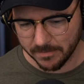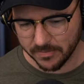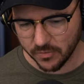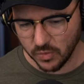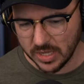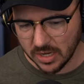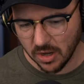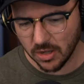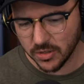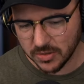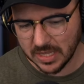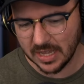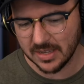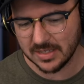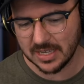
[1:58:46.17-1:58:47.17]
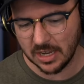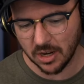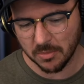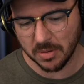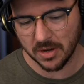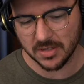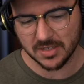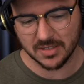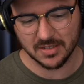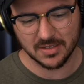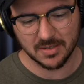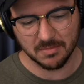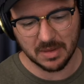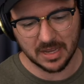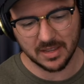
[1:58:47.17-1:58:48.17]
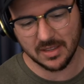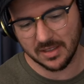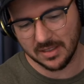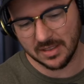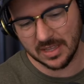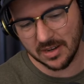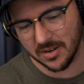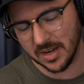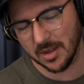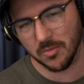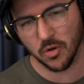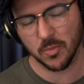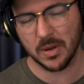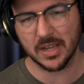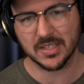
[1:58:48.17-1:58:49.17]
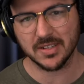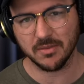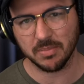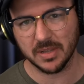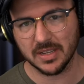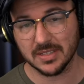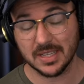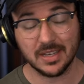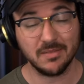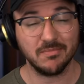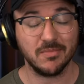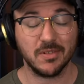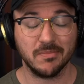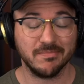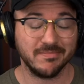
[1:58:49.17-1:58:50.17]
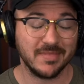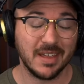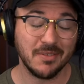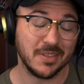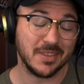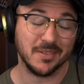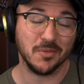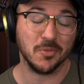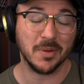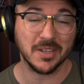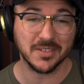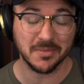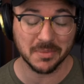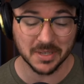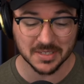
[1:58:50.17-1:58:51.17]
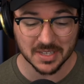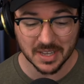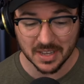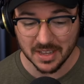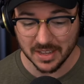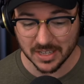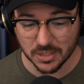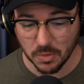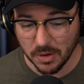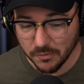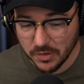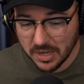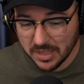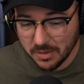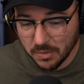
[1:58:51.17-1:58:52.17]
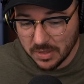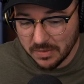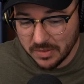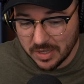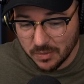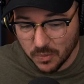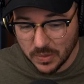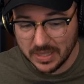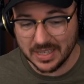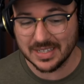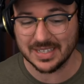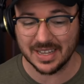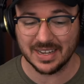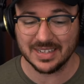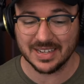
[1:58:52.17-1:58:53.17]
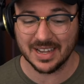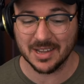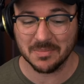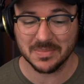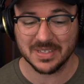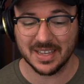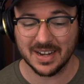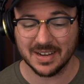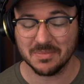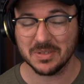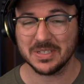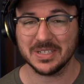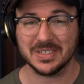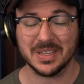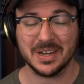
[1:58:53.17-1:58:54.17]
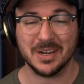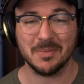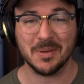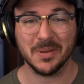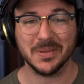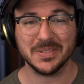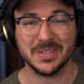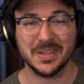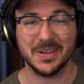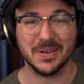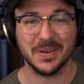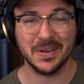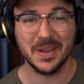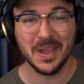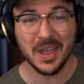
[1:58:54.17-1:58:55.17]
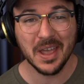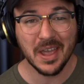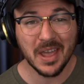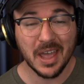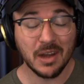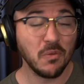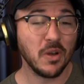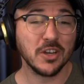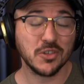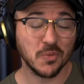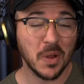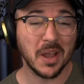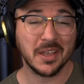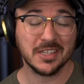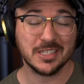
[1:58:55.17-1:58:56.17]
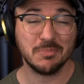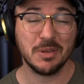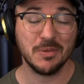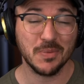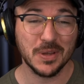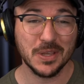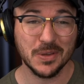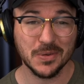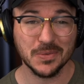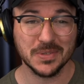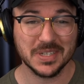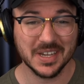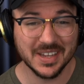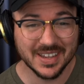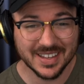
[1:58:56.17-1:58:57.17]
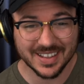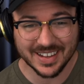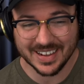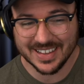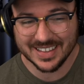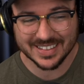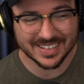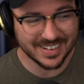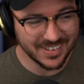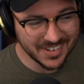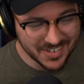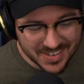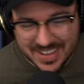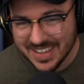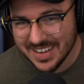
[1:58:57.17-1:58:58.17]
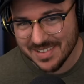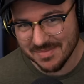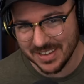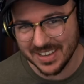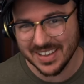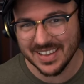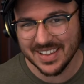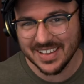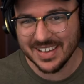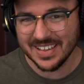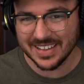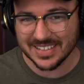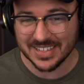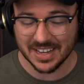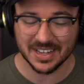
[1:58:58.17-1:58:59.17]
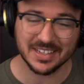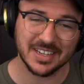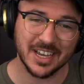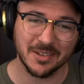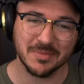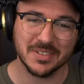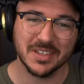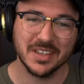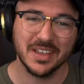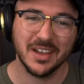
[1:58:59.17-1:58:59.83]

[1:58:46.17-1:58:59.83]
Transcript: we can all do that, take our part to make the internet a more positive place and everything a more positive place. Because quite frankly, we're living in really exciting times, and I'm just excited to be able to sit here and watch rockets be reused. Like, are you kidding me? Exciting times.